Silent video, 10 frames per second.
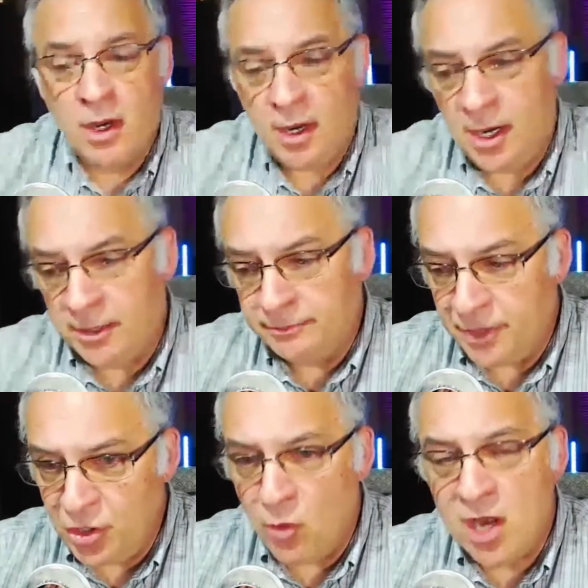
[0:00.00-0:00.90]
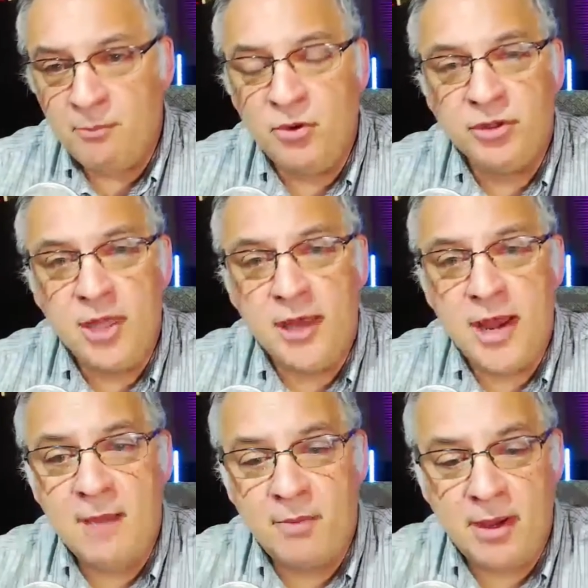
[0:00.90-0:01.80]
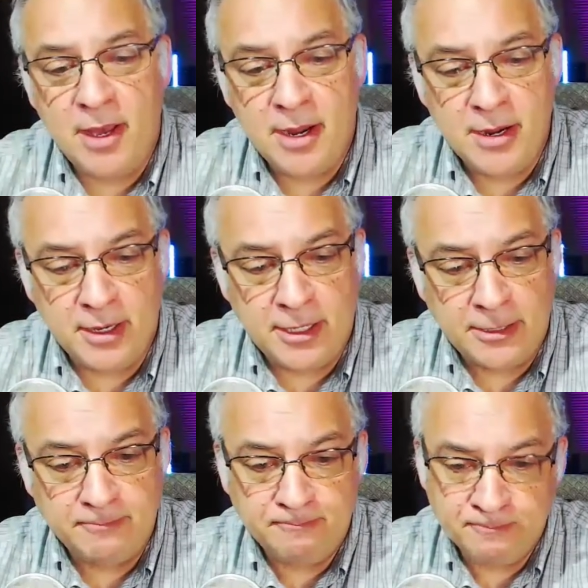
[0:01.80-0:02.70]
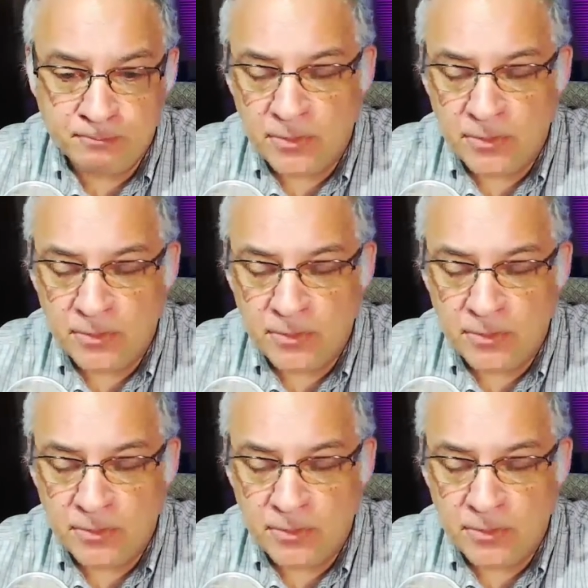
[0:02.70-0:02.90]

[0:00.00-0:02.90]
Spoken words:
and you want to put that app on,